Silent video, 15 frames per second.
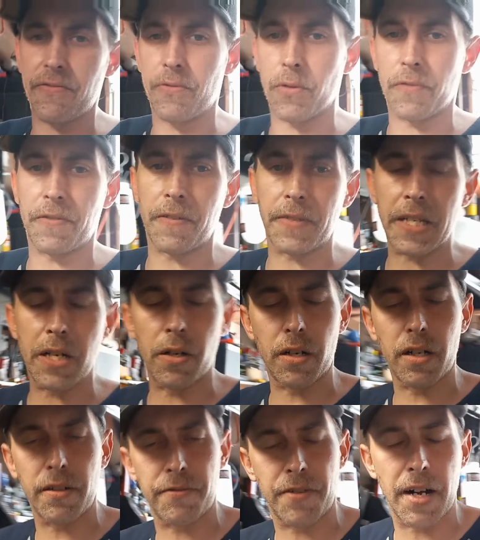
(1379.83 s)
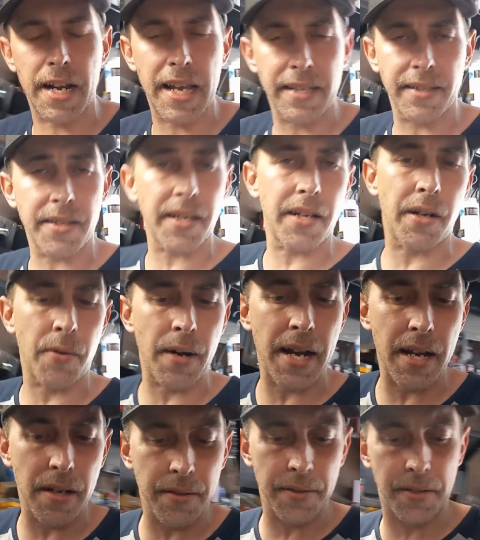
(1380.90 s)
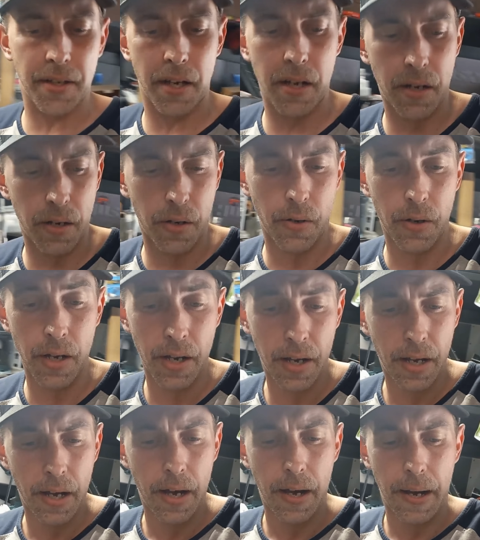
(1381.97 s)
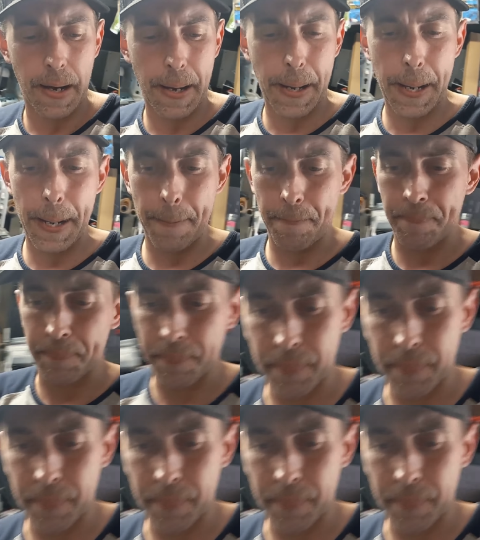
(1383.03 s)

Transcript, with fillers: four fifty R front end sitting around, so um,